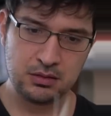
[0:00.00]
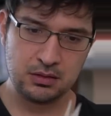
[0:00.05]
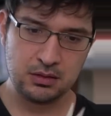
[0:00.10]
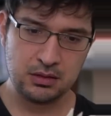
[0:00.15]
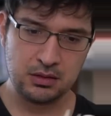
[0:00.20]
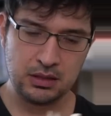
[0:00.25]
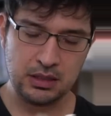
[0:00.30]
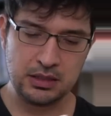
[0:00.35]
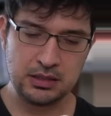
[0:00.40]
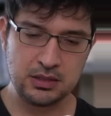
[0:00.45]

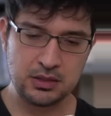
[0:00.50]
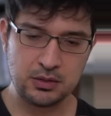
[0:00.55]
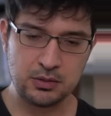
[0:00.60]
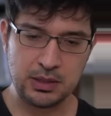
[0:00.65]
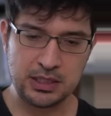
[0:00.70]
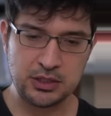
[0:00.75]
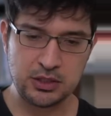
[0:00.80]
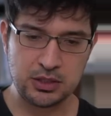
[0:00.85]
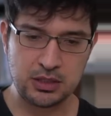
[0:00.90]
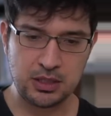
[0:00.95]

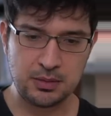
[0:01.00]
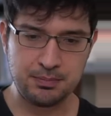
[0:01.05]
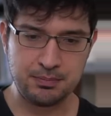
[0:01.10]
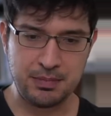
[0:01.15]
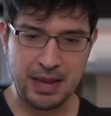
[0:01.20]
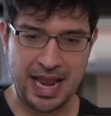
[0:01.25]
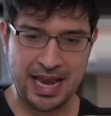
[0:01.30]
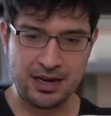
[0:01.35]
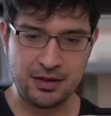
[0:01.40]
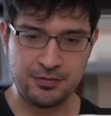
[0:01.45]
Integration on
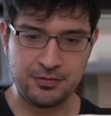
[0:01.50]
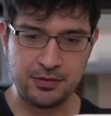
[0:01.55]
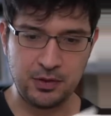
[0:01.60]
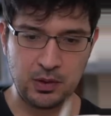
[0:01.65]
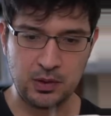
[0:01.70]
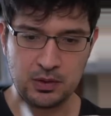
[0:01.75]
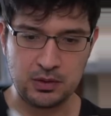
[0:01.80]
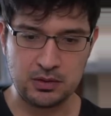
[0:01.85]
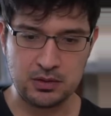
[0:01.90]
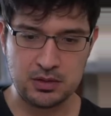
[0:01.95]

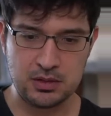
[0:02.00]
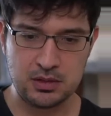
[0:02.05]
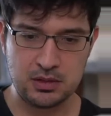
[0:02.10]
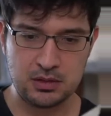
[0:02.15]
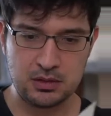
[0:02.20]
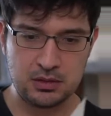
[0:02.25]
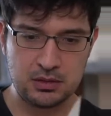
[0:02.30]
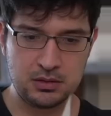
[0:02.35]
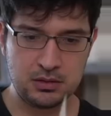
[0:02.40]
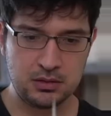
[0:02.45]

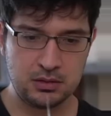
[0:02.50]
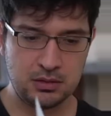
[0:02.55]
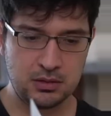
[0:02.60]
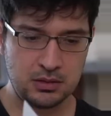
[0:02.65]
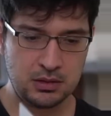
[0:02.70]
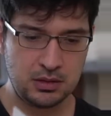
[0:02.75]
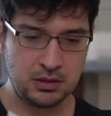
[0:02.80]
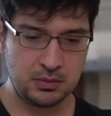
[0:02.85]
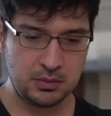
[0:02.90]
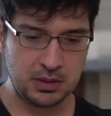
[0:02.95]
manifolds.
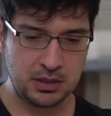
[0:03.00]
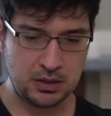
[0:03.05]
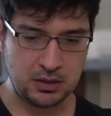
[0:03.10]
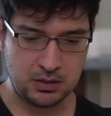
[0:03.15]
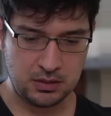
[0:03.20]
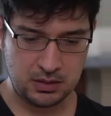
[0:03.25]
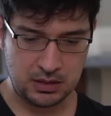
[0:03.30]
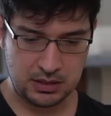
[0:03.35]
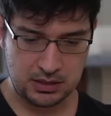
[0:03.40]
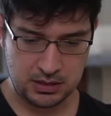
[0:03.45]
There we
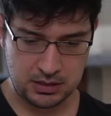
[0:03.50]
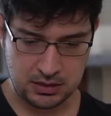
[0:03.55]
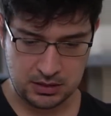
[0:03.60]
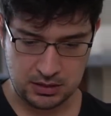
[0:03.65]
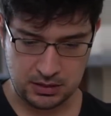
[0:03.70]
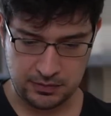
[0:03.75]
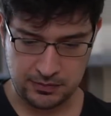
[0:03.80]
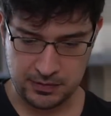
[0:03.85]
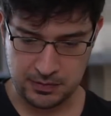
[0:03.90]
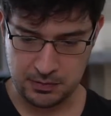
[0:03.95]
go. That's the
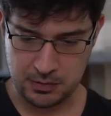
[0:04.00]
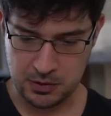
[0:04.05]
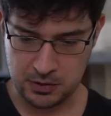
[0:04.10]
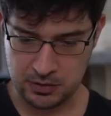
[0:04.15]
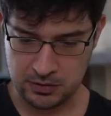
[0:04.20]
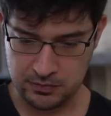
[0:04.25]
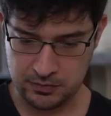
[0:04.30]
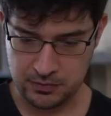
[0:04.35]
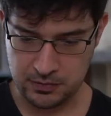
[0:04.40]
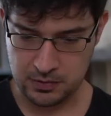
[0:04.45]
stuff I'm
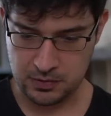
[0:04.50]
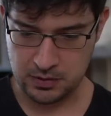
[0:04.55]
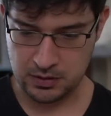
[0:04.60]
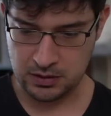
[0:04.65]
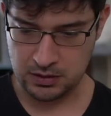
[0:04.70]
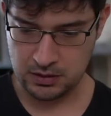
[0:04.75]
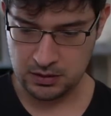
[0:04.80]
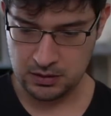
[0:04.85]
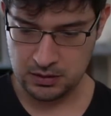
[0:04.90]
looking for.